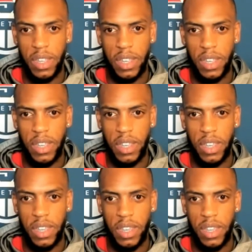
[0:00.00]

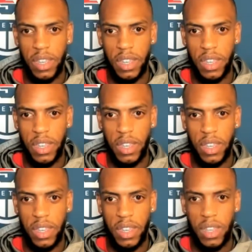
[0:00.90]

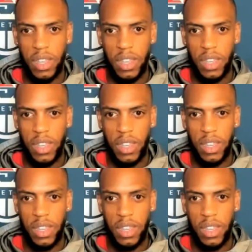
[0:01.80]
No one is speaking in this clip.